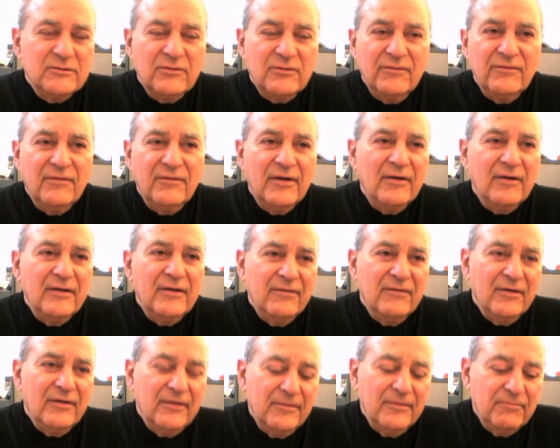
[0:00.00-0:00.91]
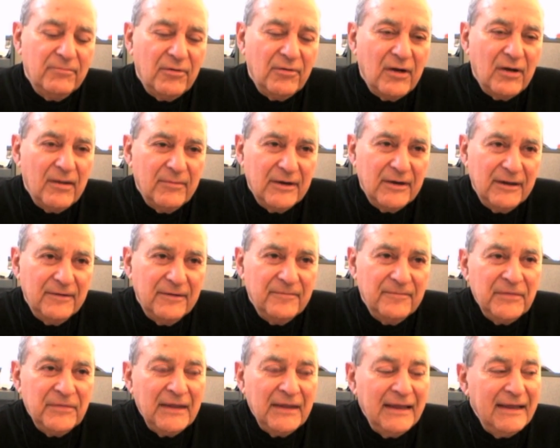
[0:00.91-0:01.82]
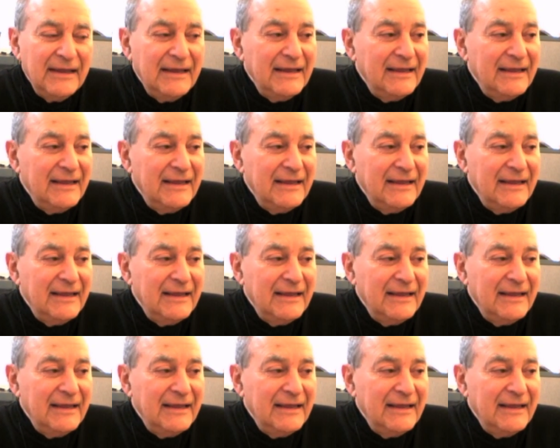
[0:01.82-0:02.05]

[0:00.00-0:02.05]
So those were very, very prominent.